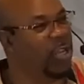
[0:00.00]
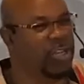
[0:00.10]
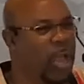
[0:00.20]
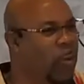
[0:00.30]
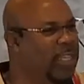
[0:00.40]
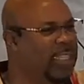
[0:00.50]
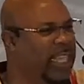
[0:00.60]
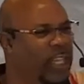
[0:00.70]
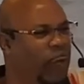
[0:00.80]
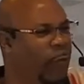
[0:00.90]

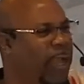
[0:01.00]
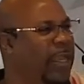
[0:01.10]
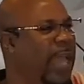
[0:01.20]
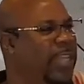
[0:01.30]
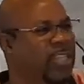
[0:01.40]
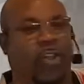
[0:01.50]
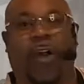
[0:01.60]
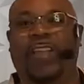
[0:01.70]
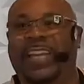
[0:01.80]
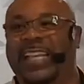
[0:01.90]
noticing, you're realizing
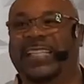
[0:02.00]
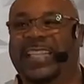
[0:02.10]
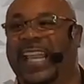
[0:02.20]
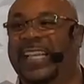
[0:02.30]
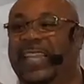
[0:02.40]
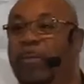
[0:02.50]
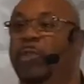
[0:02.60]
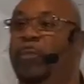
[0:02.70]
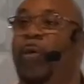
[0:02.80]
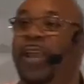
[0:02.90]
all of these things that was
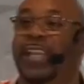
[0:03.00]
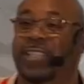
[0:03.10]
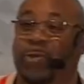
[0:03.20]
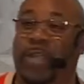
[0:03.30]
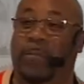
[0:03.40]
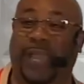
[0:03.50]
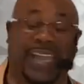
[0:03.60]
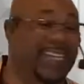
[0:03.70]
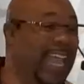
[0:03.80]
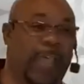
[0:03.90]
pointing to him
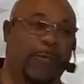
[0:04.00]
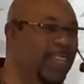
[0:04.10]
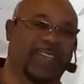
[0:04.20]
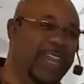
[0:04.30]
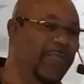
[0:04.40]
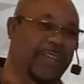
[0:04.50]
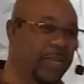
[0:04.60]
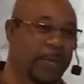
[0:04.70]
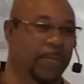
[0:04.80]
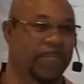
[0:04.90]
being dead when you never
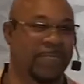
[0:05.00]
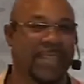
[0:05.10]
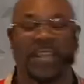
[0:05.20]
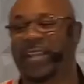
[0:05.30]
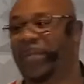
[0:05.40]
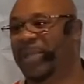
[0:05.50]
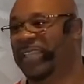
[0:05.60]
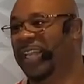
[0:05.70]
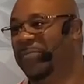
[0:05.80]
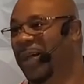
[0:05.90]
knew. Let me
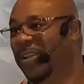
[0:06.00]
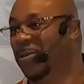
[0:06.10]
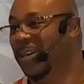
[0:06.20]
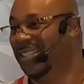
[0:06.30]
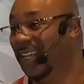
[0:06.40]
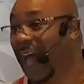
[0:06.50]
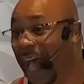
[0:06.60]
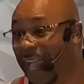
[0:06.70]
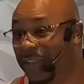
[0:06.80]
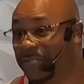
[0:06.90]
tell you, my Lord is
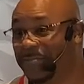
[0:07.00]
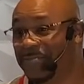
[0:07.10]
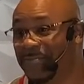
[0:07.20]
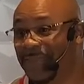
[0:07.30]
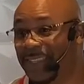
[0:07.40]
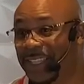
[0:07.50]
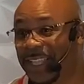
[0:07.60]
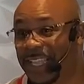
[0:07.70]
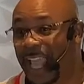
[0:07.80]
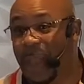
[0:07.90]
alive.
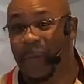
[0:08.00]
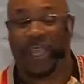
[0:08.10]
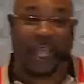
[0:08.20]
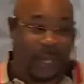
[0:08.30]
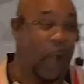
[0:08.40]
And when you go